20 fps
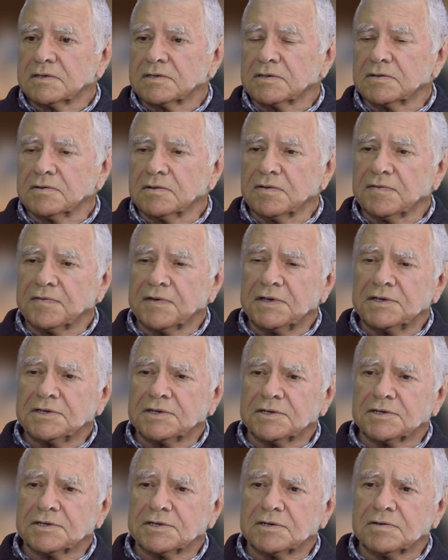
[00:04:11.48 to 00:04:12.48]
So all the
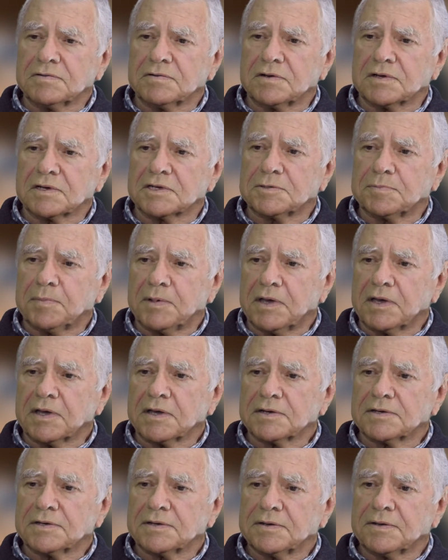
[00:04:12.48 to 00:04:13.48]
features you would
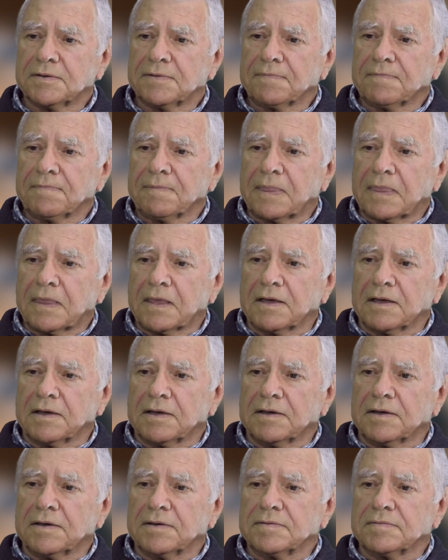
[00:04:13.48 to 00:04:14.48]
expect.
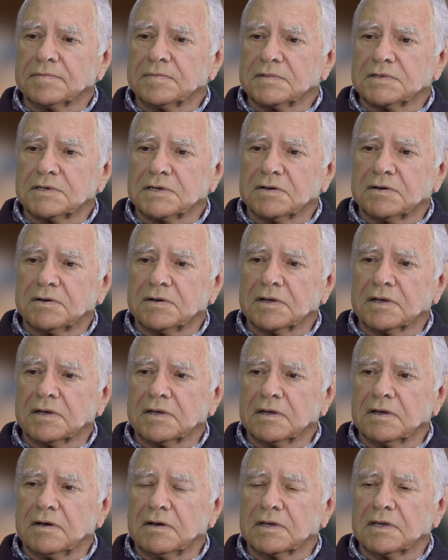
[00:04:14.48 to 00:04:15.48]
So
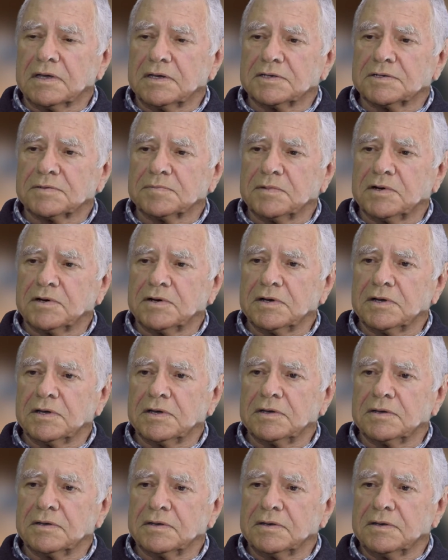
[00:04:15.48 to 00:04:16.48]
I guess
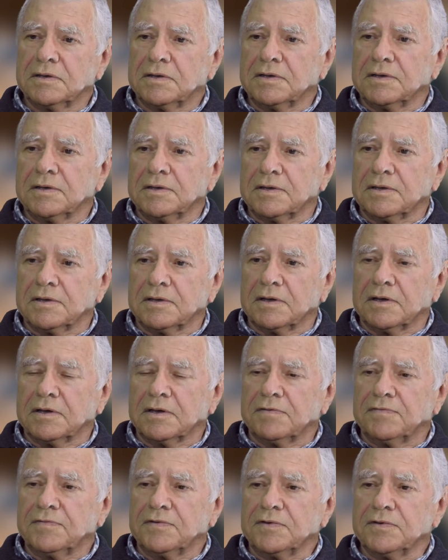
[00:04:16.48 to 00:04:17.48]
my
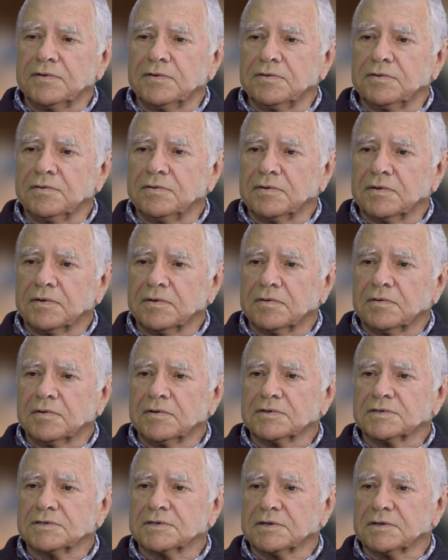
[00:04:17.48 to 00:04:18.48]
view
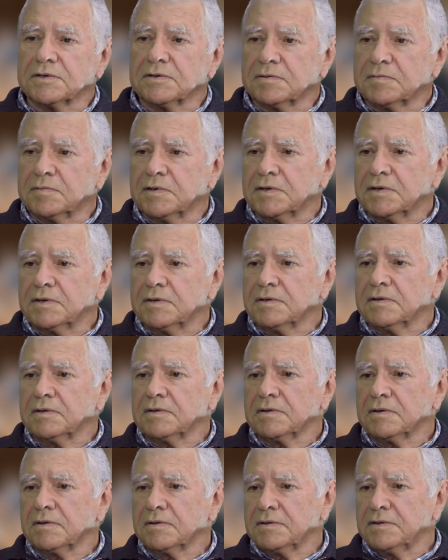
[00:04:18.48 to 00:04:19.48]
was a little bit
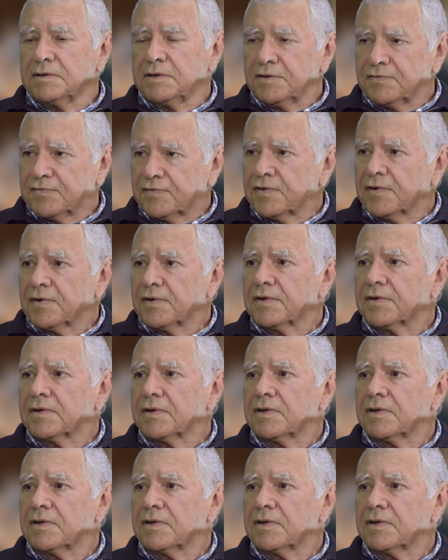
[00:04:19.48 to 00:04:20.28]
different.